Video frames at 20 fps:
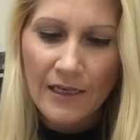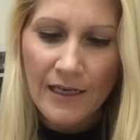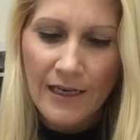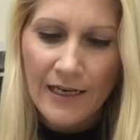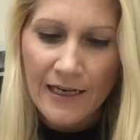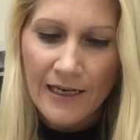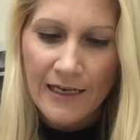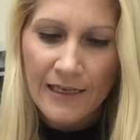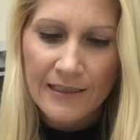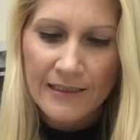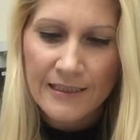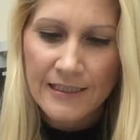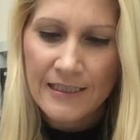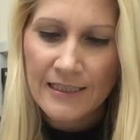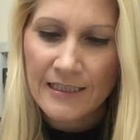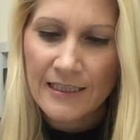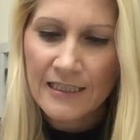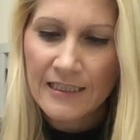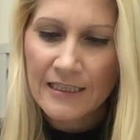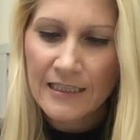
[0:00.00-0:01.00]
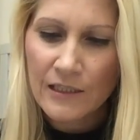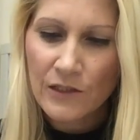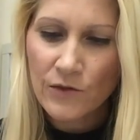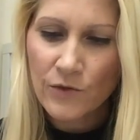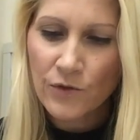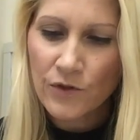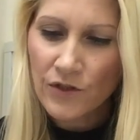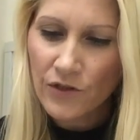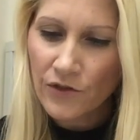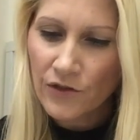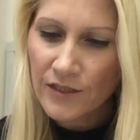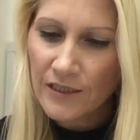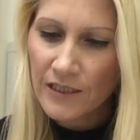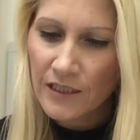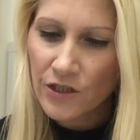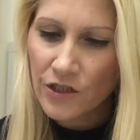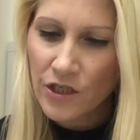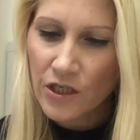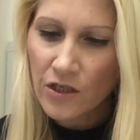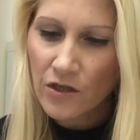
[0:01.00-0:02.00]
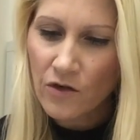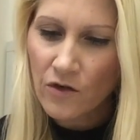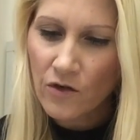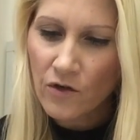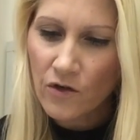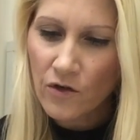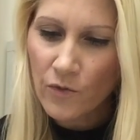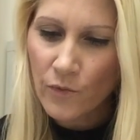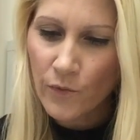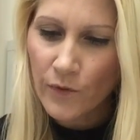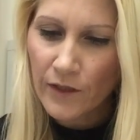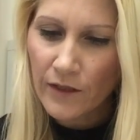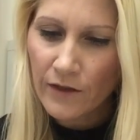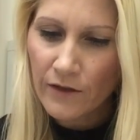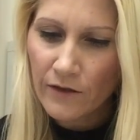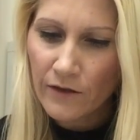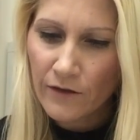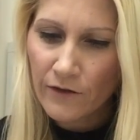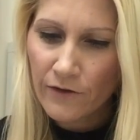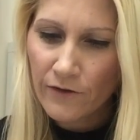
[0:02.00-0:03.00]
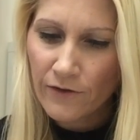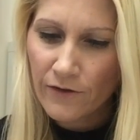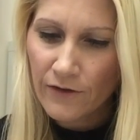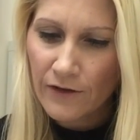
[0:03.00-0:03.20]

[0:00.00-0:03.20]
and this is also a stitch along with